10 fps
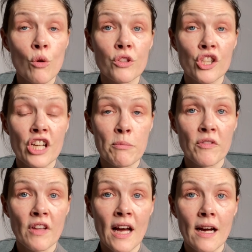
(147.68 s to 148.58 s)
shape of
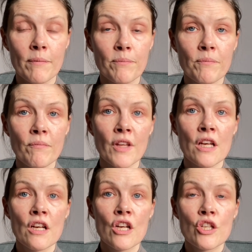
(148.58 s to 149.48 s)
the hat.
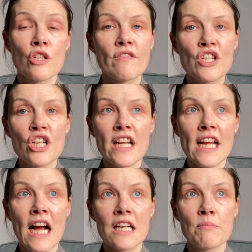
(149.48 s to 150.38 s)
So originally
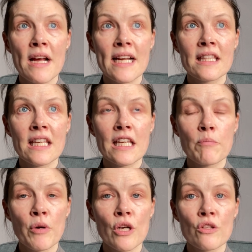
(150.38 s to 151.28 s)
I'd made the
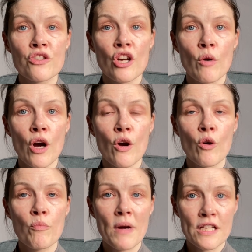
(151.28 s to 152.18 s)
Pearl
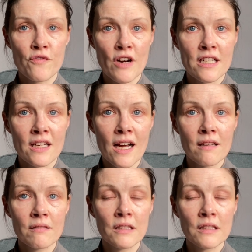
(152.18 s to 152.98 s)
Soho Best Friend hat,